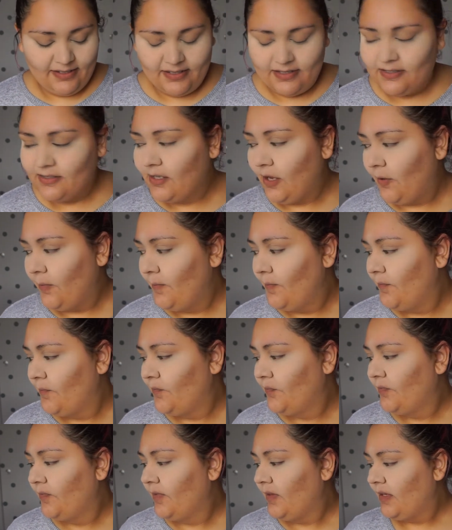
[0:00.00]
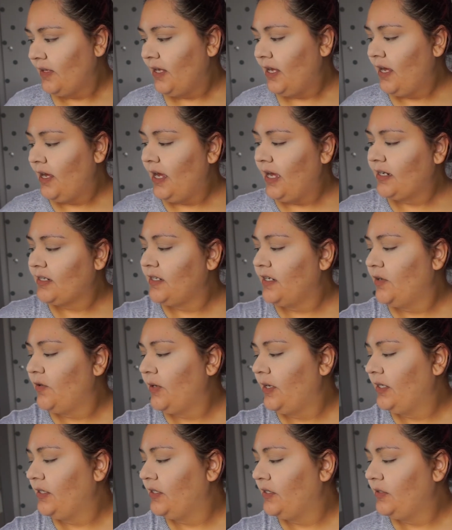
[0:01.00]
so actually
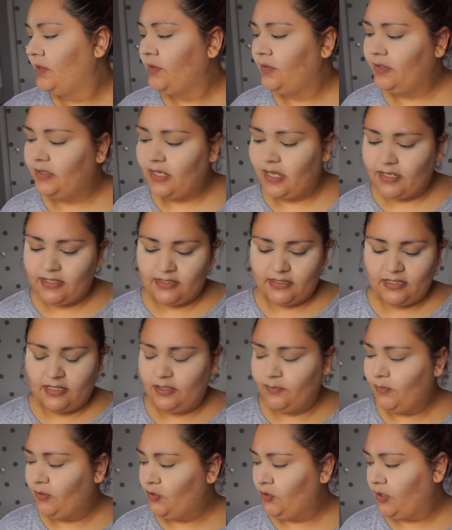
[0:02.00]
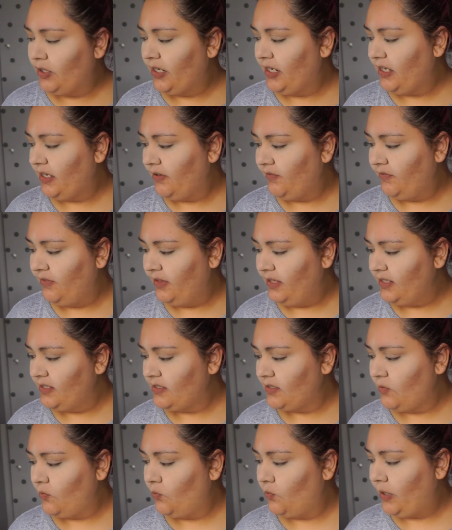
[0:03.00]
going to dust the majority of this
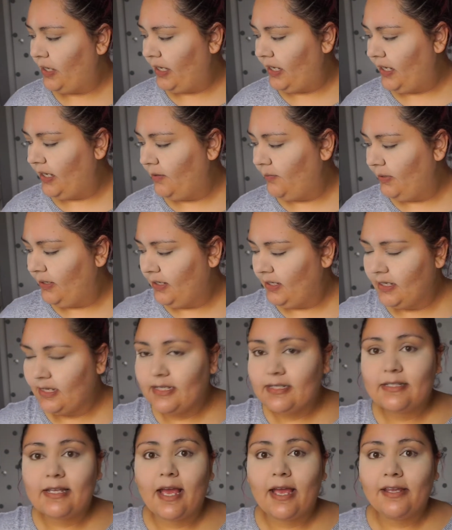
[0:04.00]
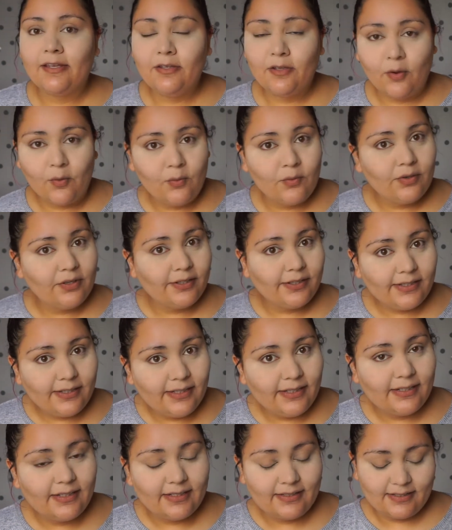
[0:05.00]
away because I don't
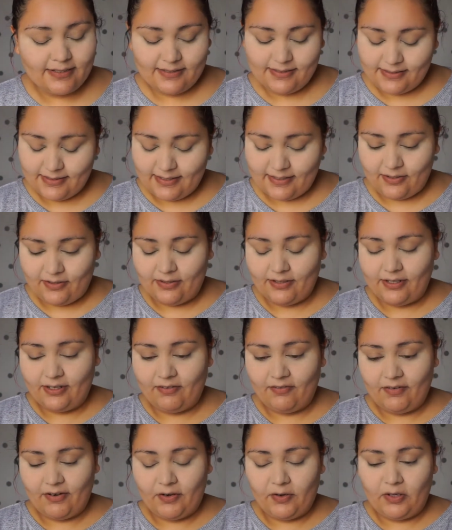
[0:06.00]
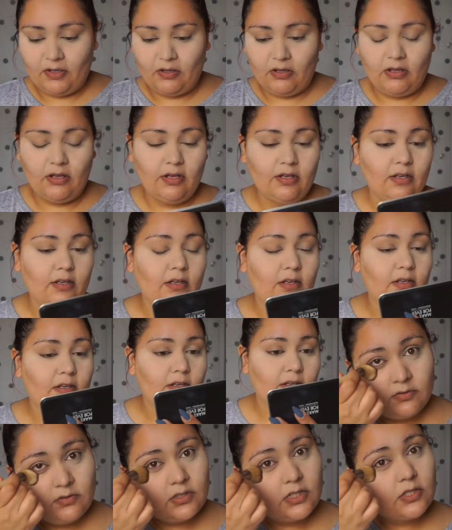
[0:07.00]
need it to sit on there very long.
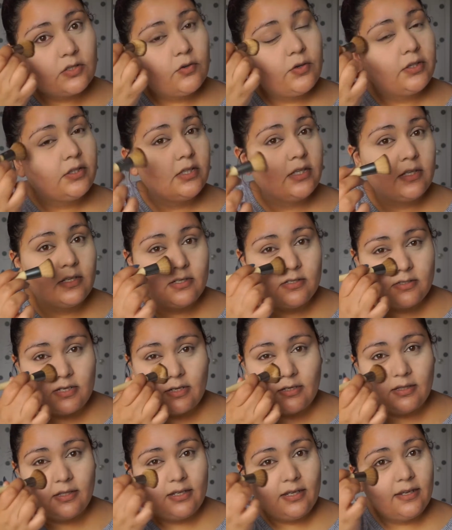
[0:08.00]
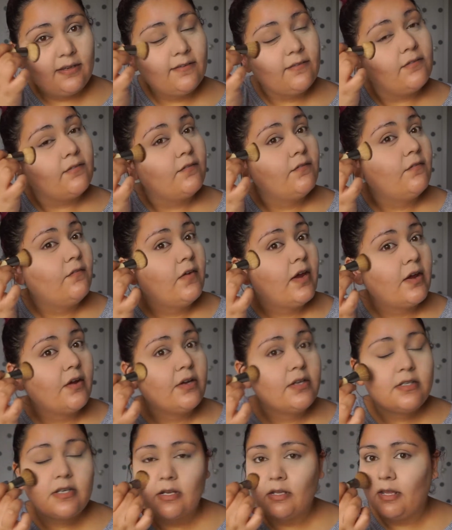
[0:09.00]
Just going to gently, very
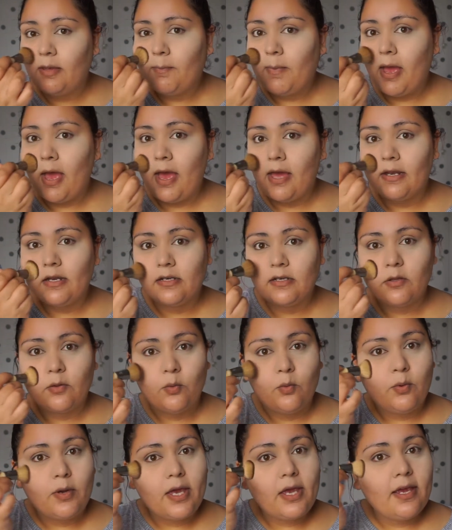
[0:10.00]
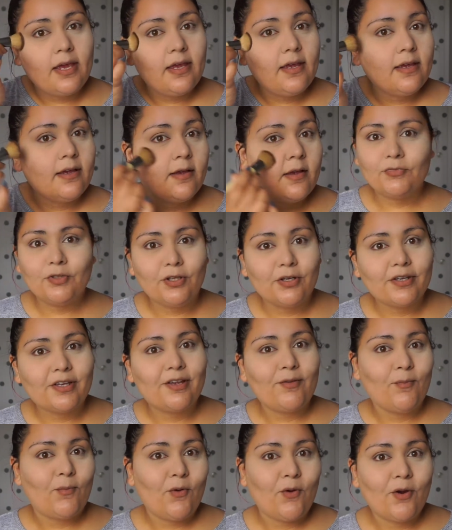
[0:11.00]
gently pat it away,
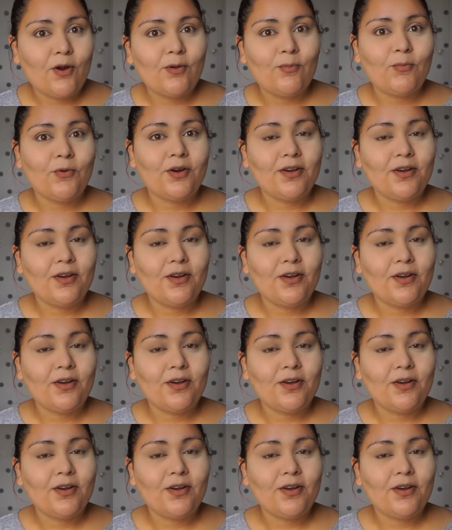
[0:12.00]
looking more and more